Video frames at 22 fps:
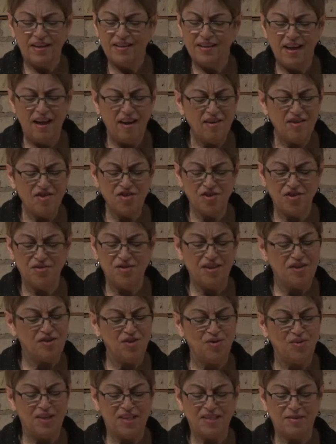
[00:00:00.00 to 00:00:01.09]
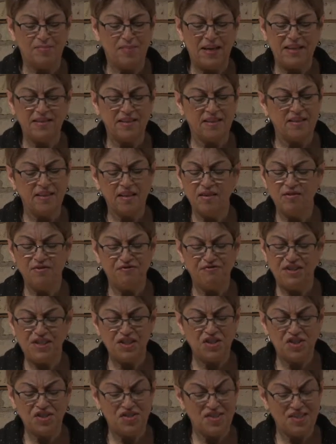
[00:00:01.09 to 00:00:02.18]
larger than you'd expect a little
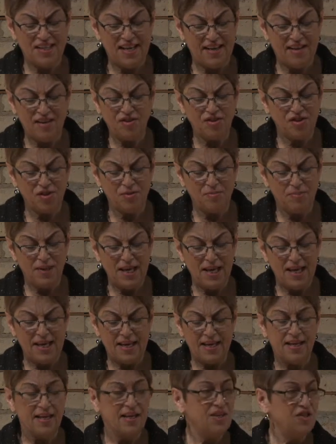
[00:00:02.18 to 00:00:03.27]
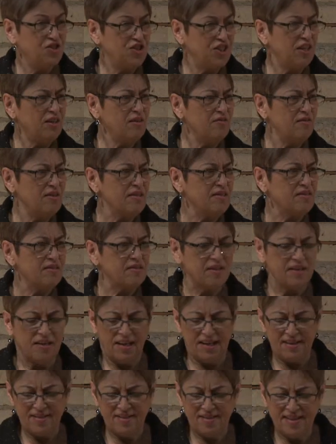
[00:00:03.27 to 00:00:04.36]
fish's tail to be, generous,
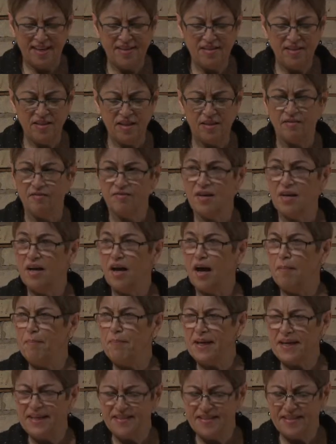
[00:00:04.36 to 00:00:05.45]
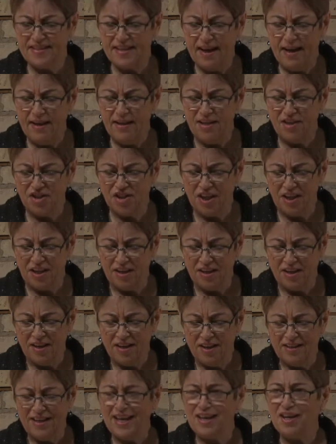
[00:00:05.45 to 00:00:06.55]
excessive, a bit astonishing,
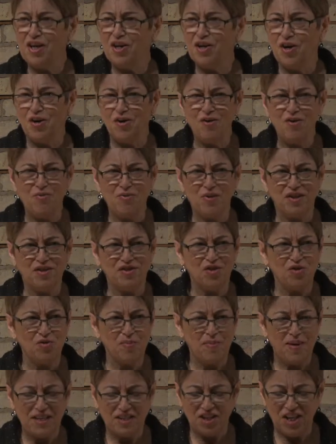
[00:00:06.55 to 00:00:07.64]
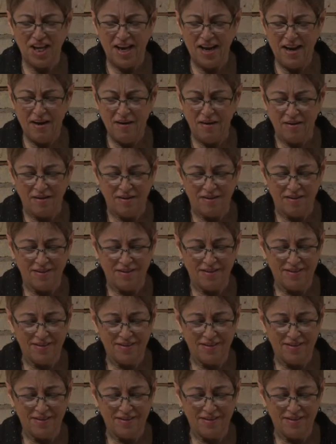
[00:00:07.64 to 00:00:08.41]
like a girl with too much hair.